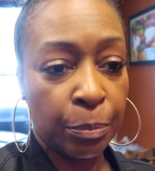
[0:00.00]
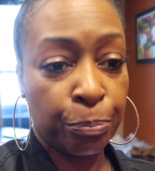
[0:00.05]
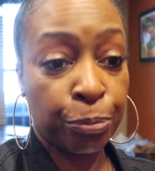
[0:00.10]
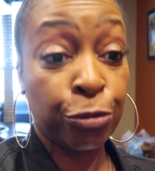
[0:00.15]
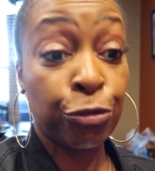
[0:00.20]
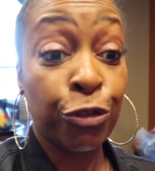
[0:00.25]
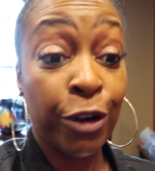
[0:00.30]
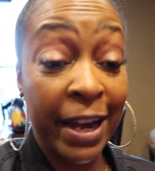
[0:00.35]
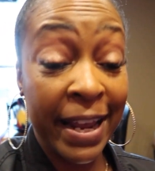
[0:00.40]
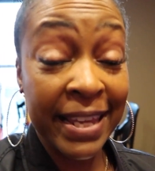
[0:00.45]

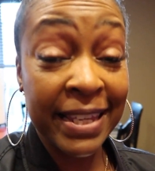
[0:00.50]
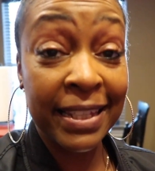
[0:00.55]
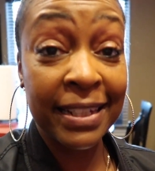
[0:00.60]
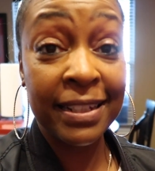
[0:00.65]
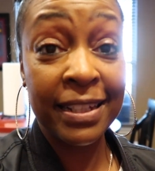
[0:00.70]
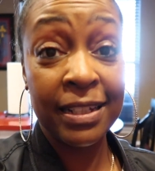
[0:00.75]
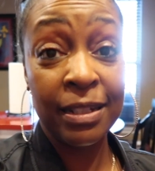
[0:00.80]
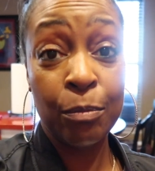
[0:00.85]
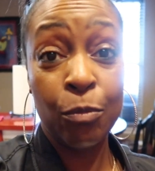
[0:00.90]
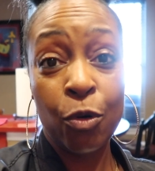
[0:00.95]

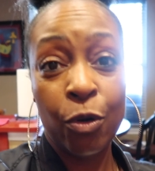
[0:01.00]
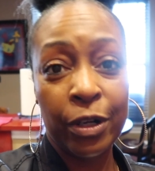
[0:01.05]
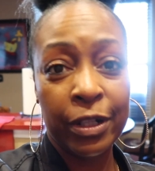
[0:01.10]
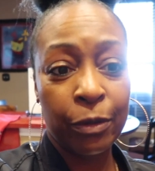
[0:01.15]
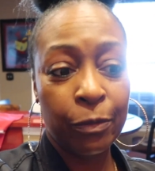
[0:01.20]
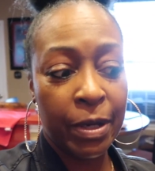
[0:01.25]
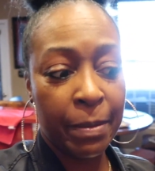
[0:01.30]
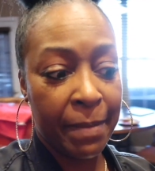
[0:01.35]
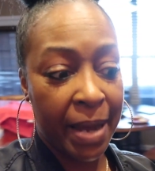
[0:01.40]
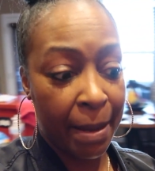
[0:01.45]
praying in the
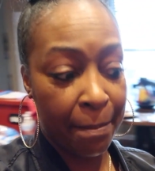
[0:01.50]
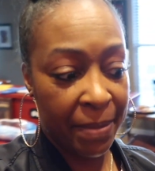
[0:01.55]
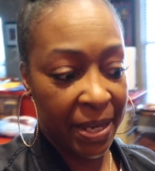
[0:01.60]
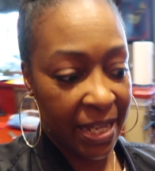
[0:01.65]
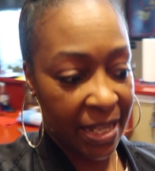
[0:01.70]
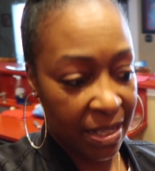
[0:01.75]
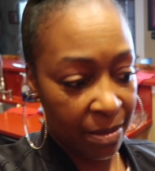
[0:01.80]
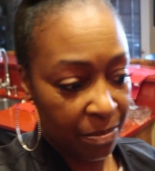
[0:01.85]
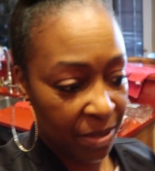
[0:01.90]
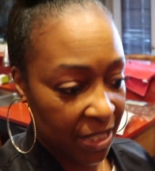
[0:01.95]
morning with my
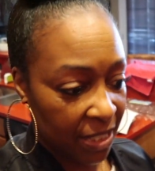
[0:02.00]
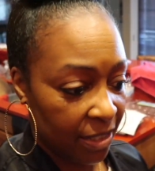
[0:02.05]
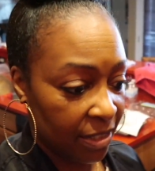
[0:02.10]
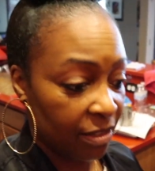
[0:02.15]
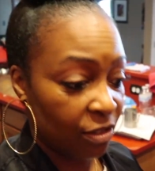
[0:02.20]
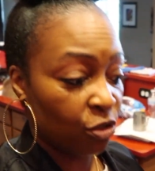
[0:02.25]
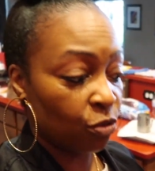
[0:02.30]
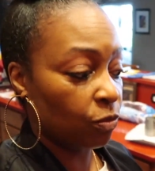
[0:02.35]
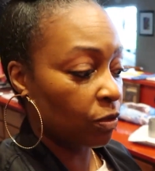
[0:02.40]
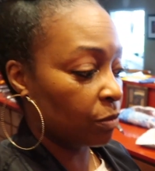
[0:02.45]

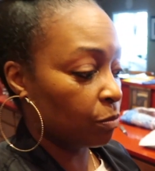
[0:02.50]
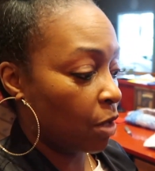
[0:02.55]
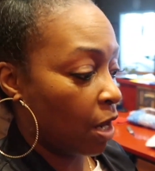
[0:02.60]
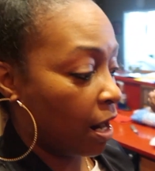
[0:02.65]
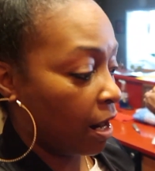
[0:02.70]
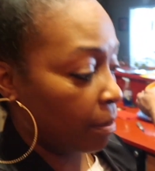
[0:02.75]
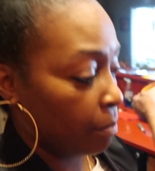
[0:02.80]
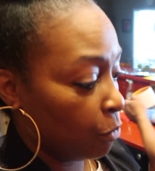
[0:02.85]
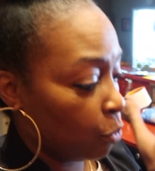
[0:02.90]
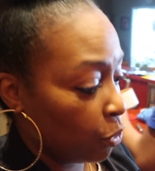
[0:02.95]
baby, doing
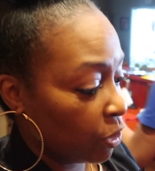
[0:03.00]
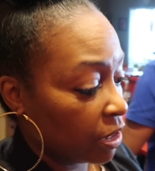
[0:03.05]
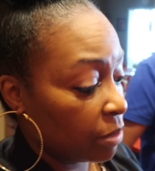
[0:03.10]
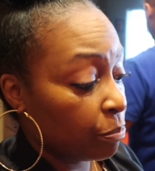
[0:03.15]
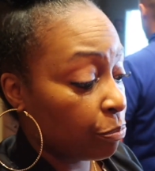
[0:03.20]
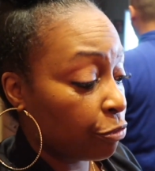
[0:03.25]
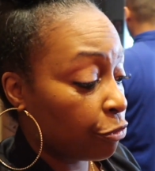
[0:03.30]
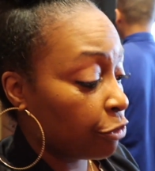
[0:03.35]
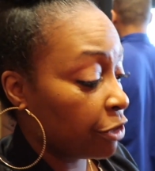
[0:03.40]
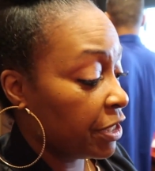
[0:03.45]
our
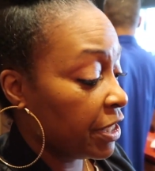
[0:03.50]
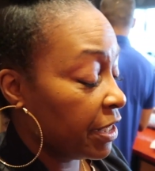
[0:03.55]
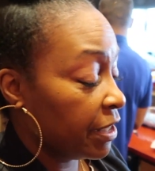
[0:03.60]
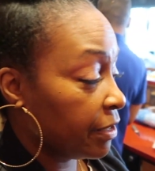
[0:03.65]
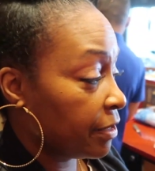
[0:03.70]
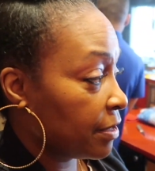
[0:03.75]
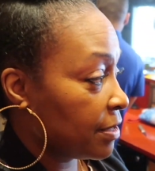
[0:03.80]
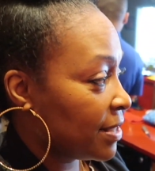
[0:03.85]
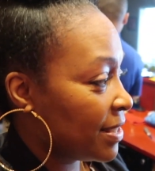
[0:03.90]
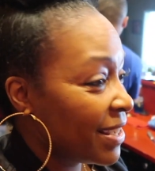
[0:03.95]
morning
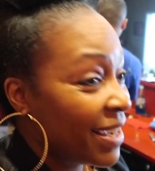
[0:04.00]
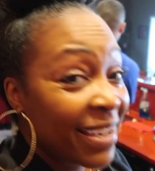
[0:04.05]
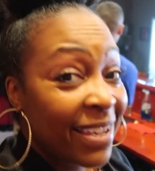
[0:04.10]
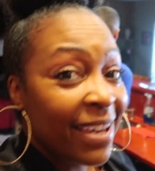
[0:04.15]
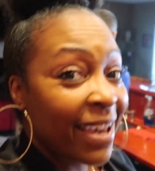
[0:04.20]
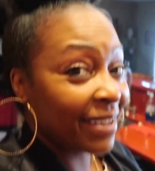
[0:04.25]
prayers,